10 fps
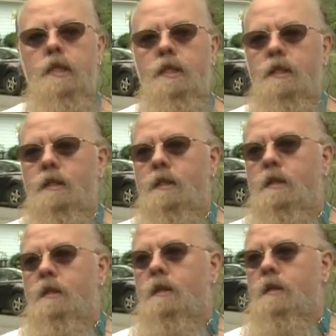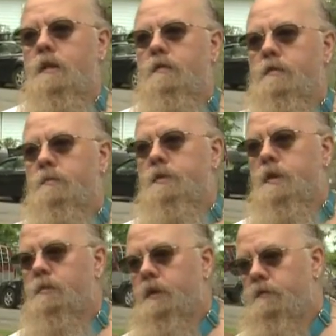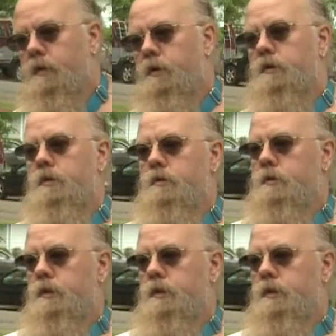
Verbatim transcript: did. Uh, from some of the photos you